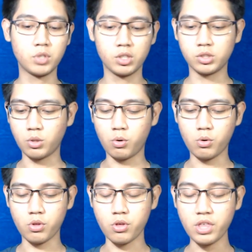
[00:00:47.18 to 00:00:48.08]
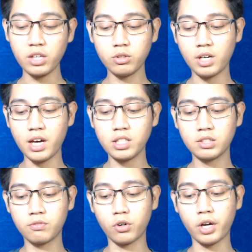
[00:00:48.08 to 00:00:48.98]
So thank you
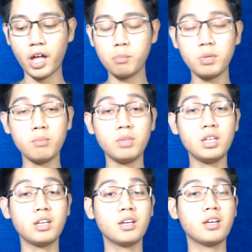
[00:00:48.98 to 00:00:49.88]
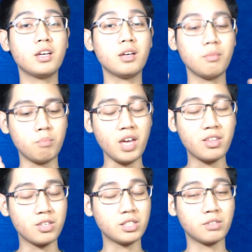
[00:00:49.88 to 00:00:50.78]
guys for helping me make
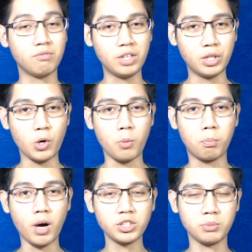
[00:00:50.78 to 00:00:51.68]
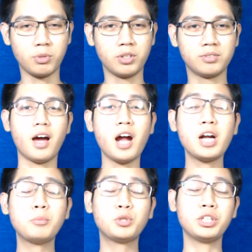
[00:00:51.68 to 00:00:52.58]
this video possible.
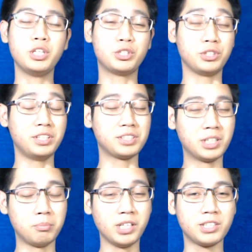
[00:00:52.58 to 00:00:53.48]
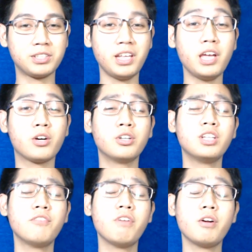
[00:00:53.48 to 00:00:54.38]
Arab Tradition is Nabeel's take
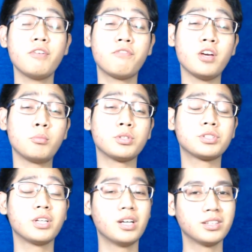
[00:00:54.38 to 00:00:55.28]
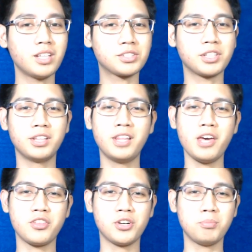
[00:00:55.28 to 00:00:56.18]
on the very famous Tuscan
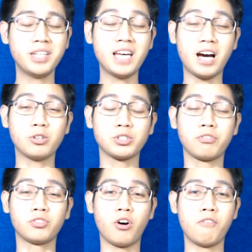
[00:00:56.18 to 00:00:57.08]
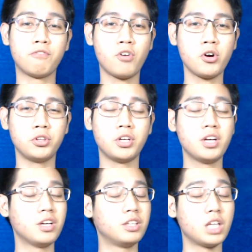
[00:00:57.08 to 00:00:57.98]
Leather by the house of Tom Ford.
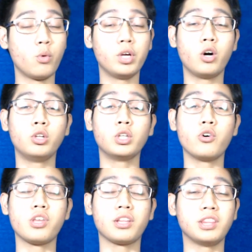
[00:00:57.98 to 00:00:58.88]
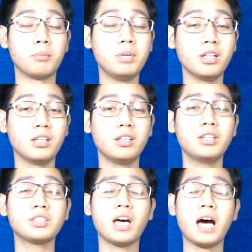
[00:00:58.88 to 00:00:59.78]
Now we all know that Nabeel
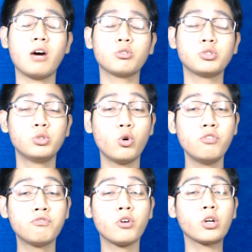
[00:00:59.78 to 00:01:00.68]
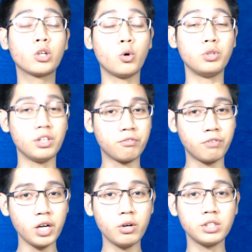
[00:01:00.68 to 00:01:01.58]
is a house known for cloning
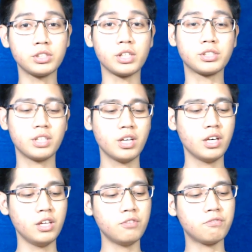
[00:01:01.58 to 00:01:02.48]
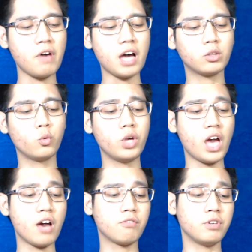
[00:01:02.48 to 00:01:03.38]
fragrances. In fact, we
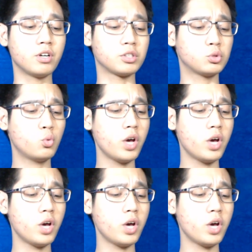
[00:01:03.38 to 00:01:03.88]
have here as